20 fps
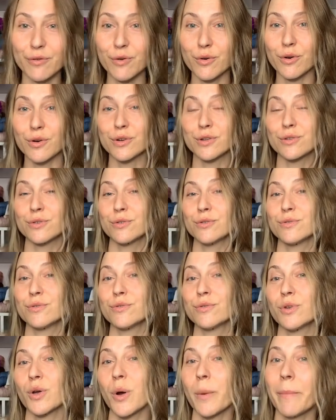or to
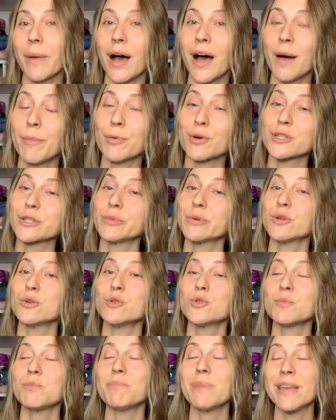your mom or somebody
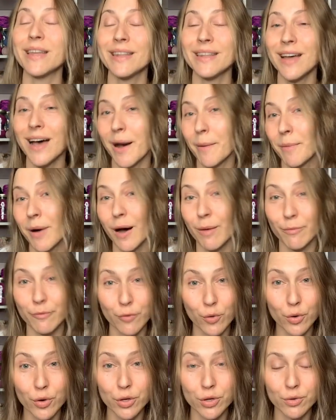who's been a mom
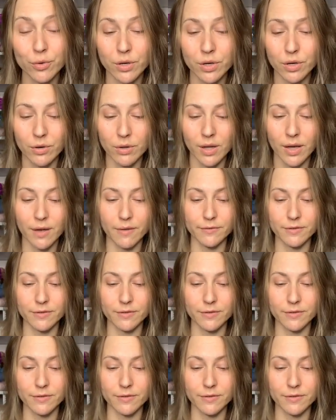for you in your life,